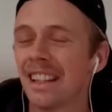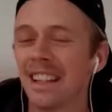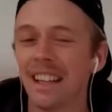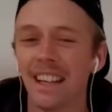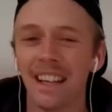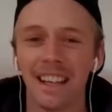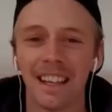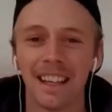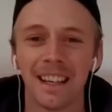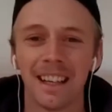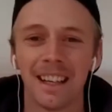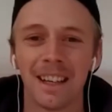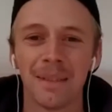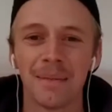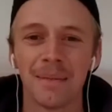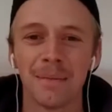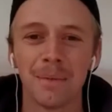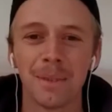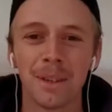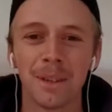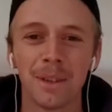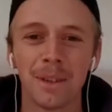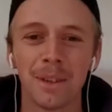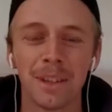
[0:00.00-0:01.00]
And
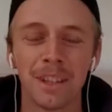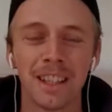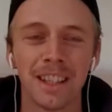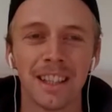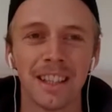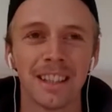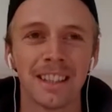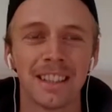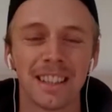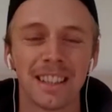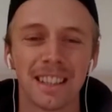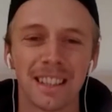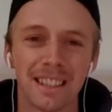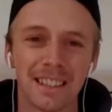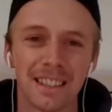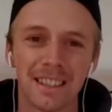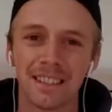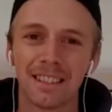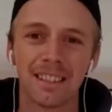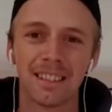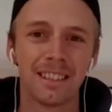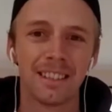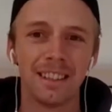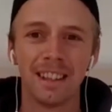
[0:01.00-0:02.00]
we were just
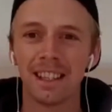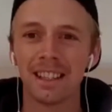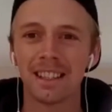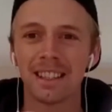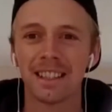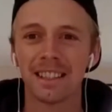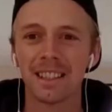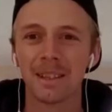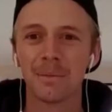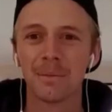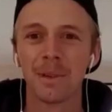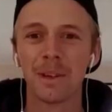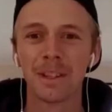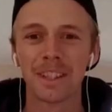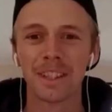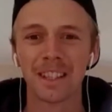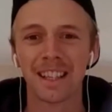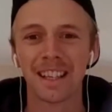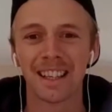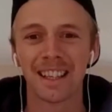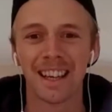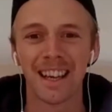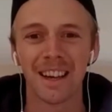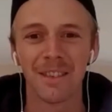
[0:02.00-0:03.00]
listening to
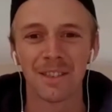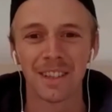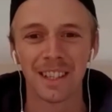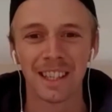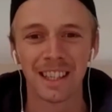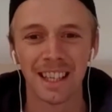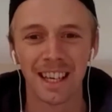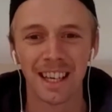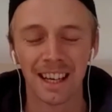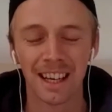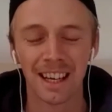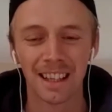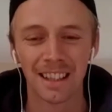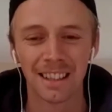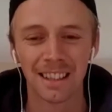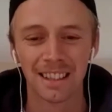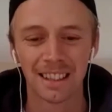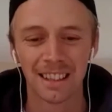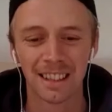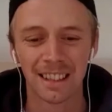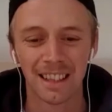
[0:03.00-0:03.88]
music, having a yarn,